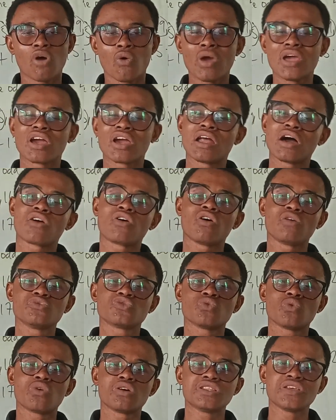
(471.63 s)
But when you come
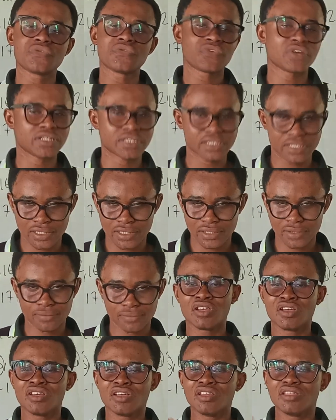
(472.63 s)
to what? Difference.
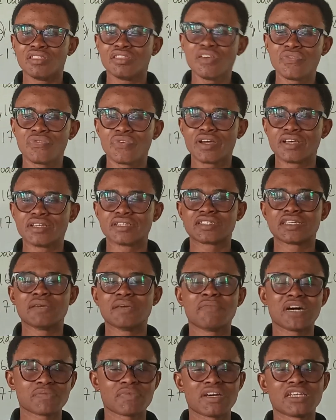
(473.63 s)
Difference
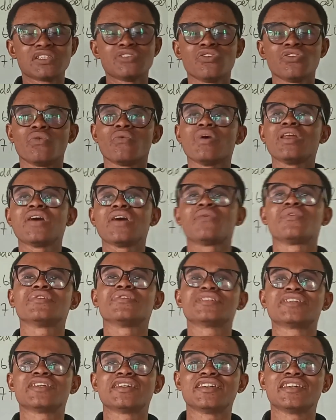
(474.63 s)
in mathematics. You know, when I
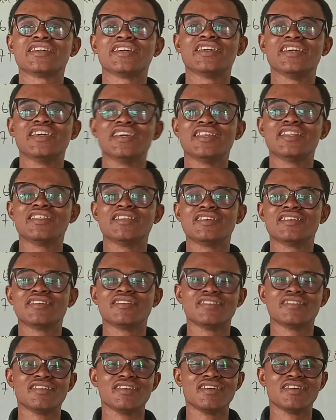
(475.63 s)
was in
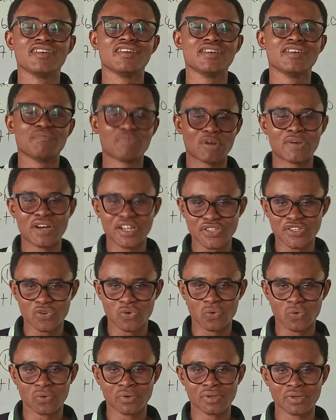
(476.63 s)
primary
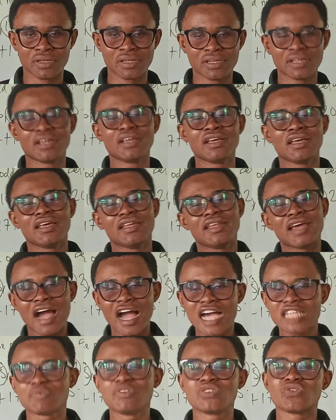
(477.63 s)
school, they
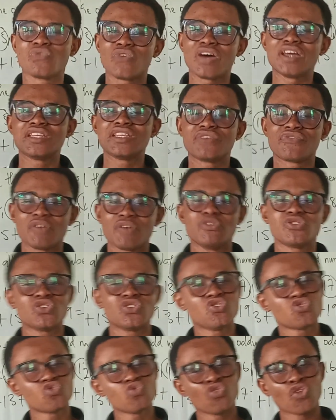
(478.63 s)
asked me to find the difference
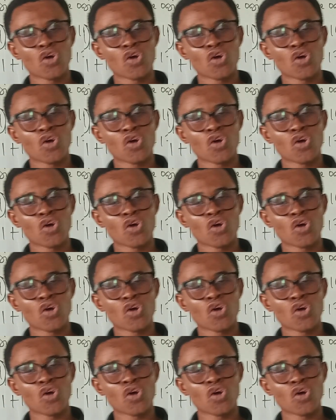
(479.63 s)
between two